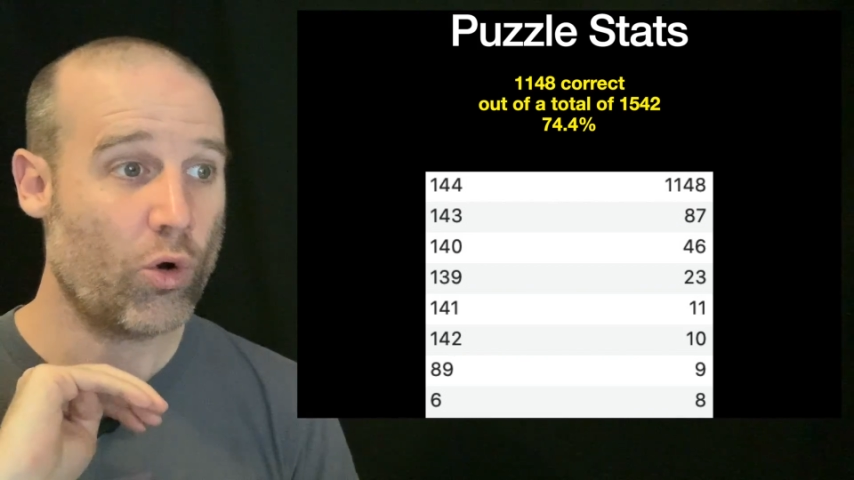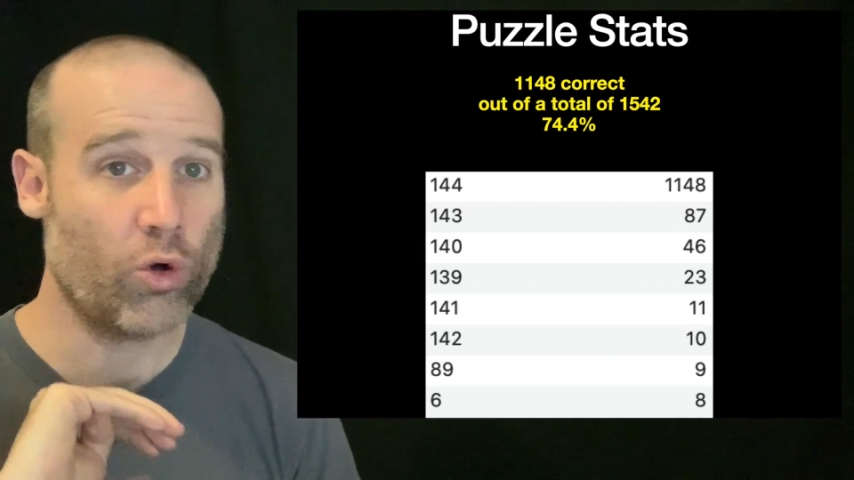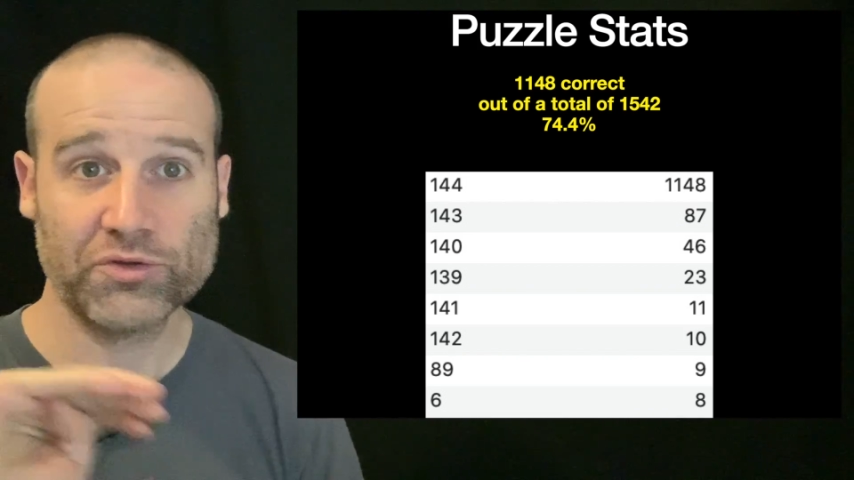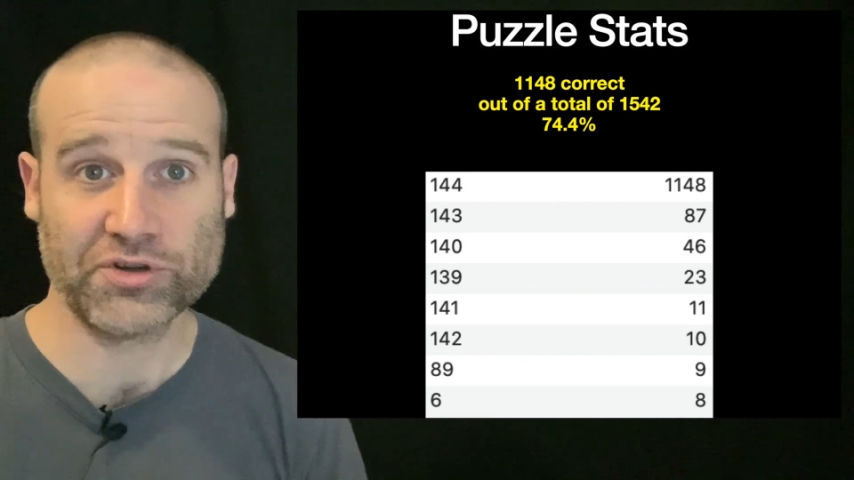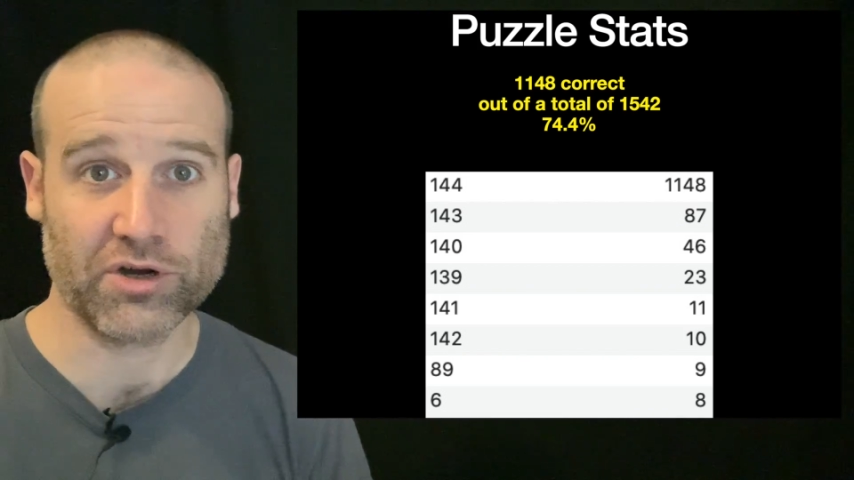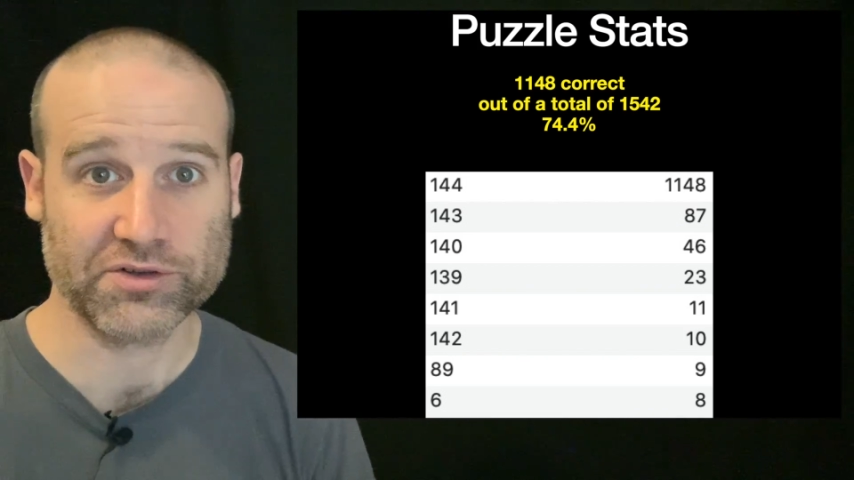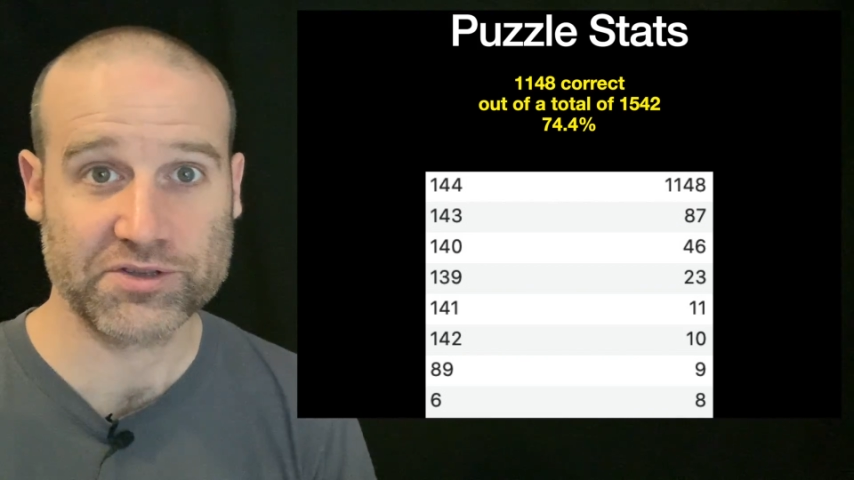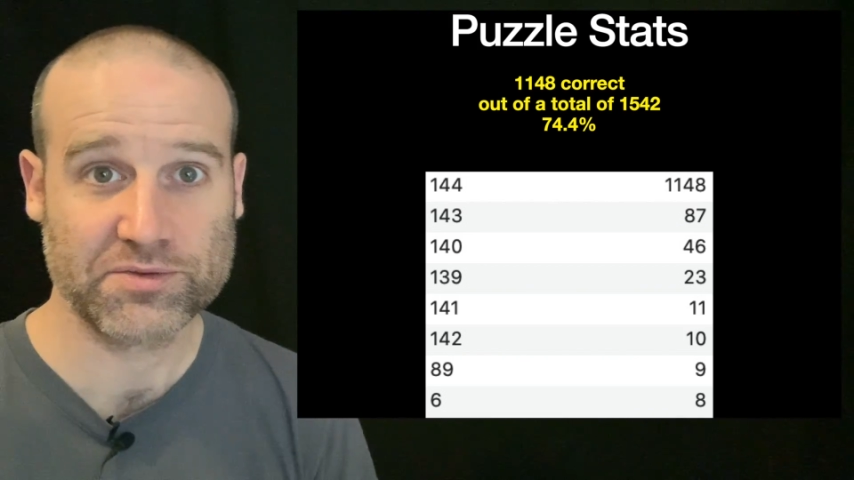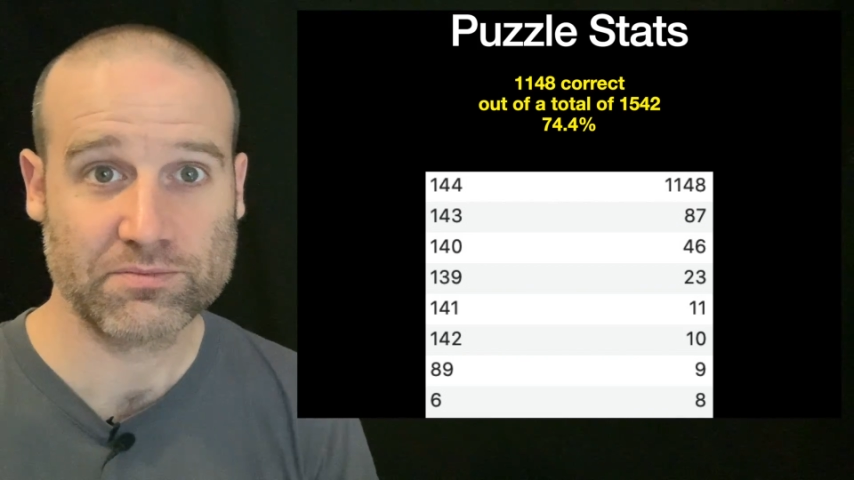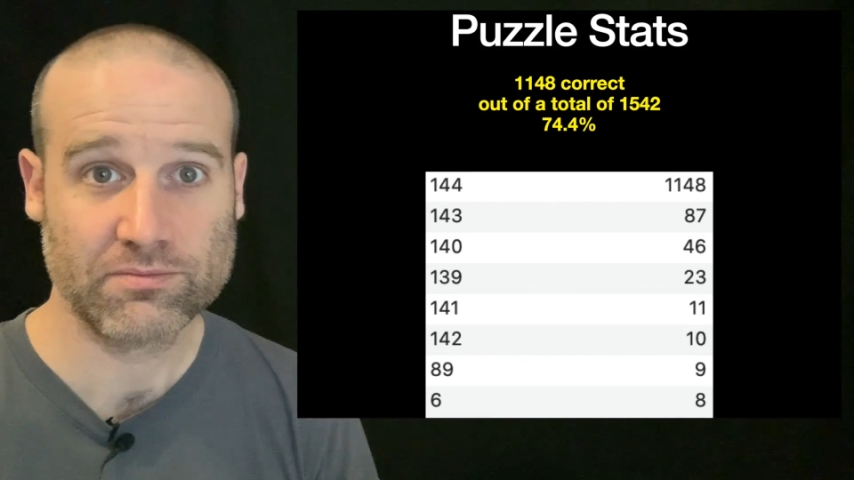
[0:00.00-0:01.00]
all
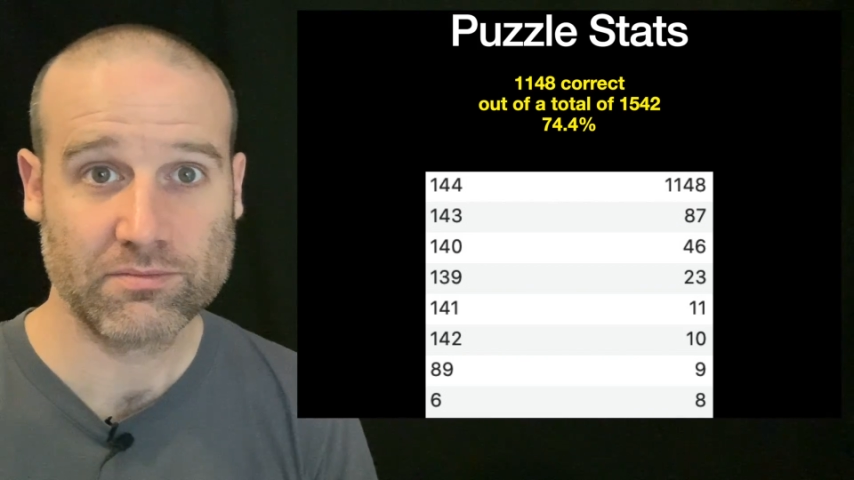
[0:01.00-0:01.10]
dogs.